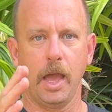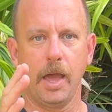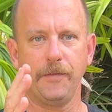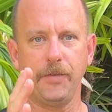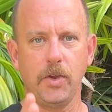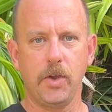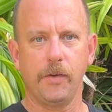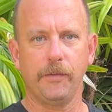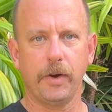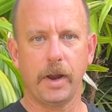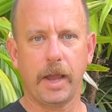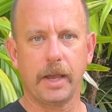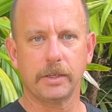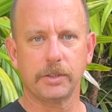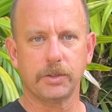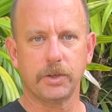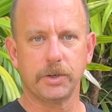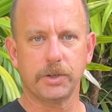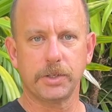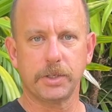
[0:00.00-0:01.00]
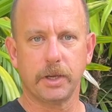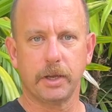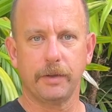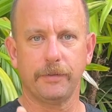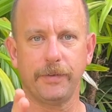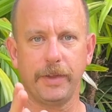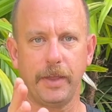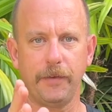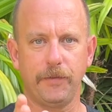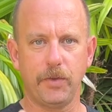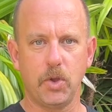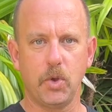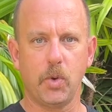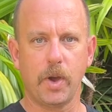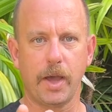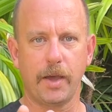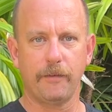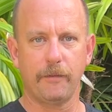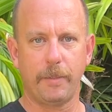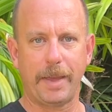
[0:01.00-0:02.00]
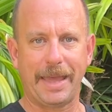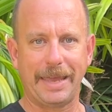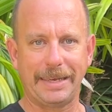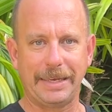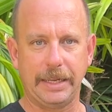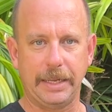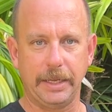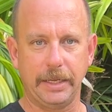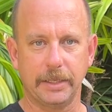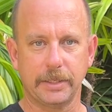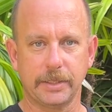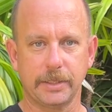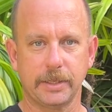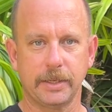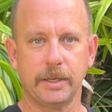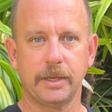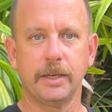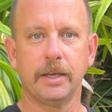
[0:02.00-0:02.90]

Have you ever asked yourself if you have bad knees?